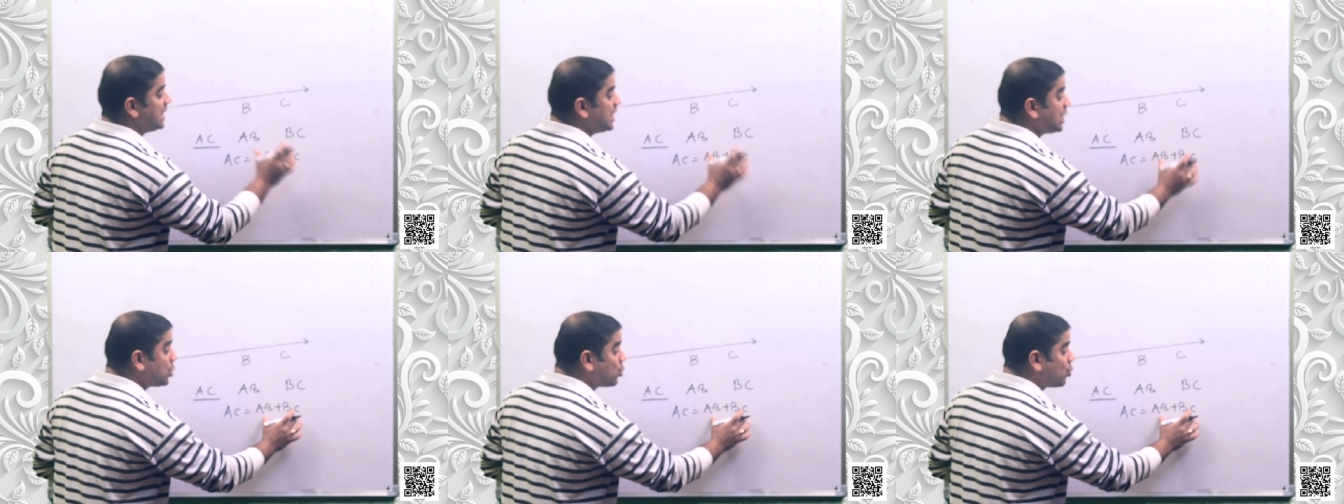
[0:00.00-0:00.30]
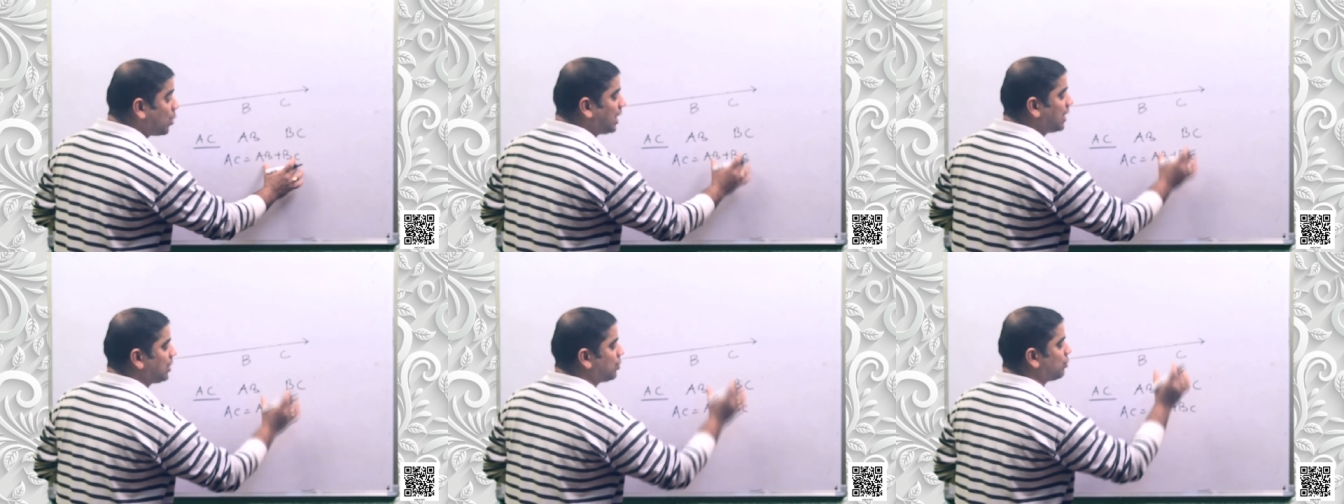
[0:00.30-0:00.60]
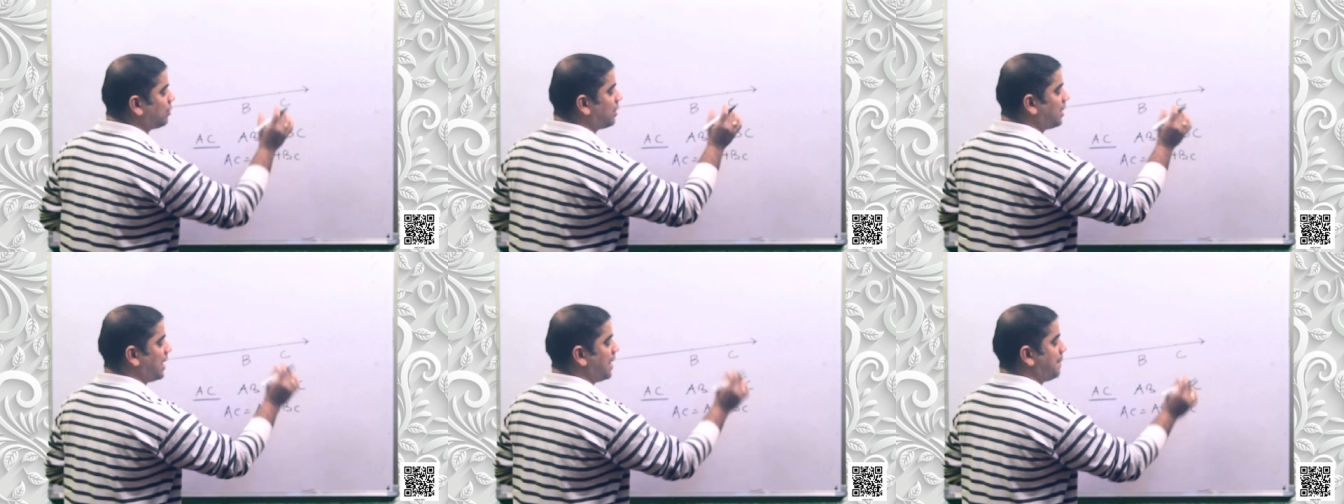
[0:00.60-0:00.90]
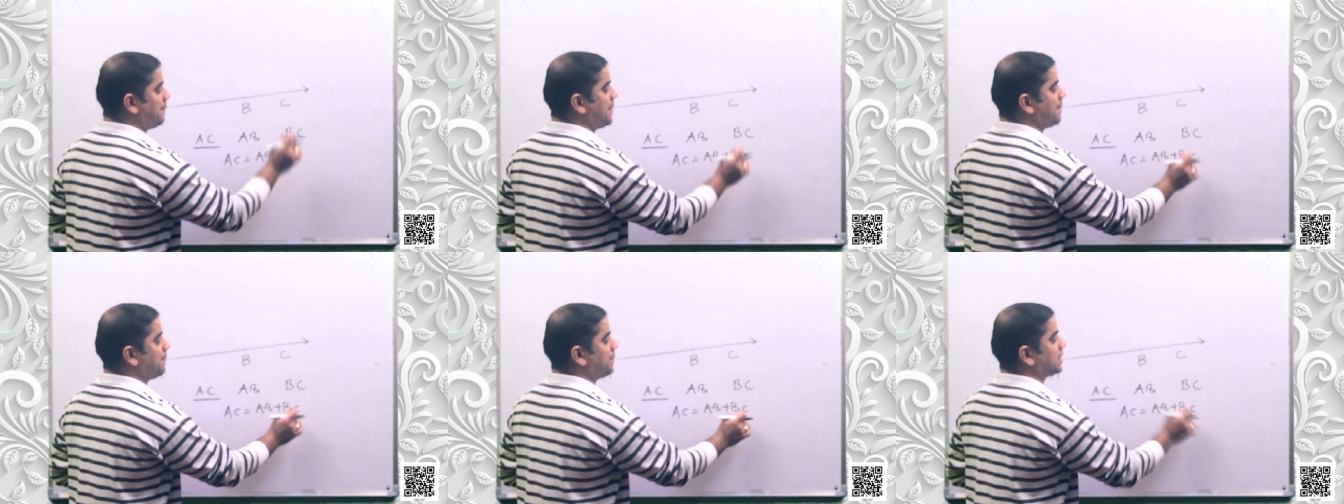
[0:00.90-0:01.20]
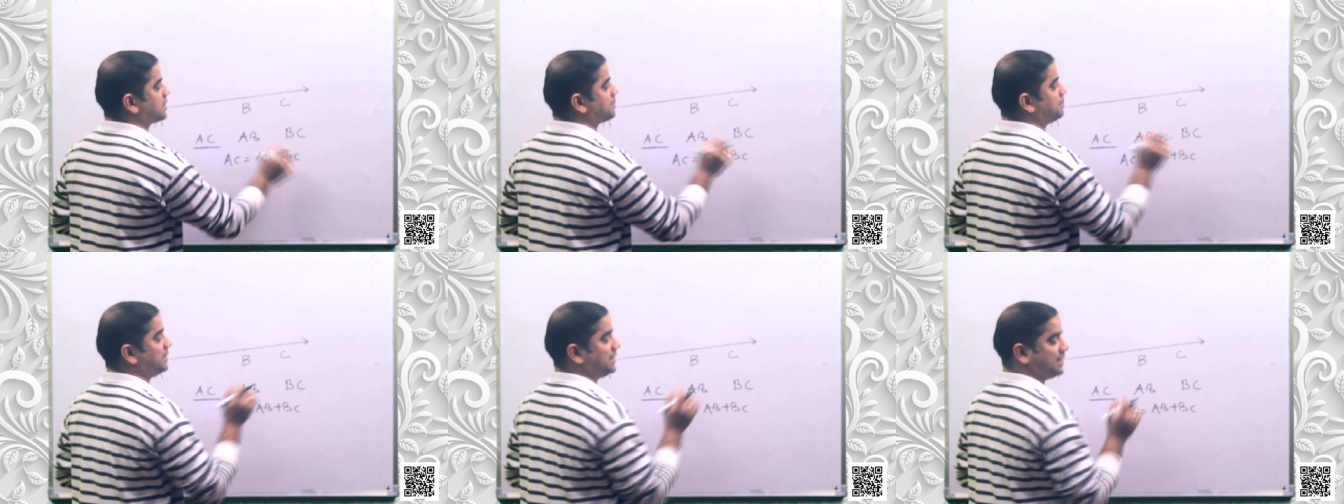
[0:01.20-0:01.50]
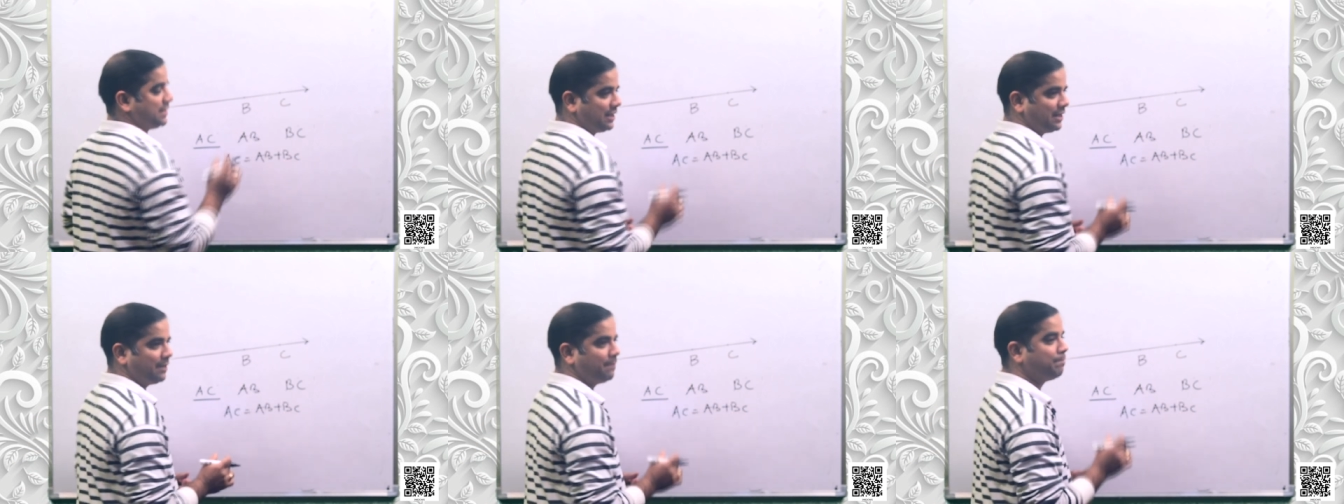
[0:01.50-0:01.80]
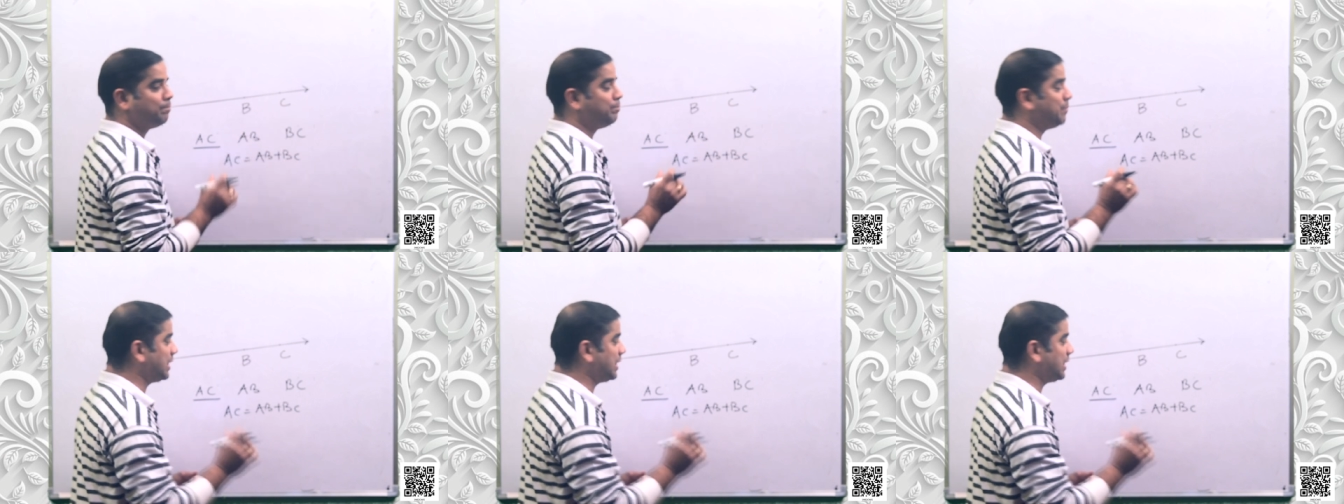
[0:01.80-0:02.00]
equal to AB plus BC?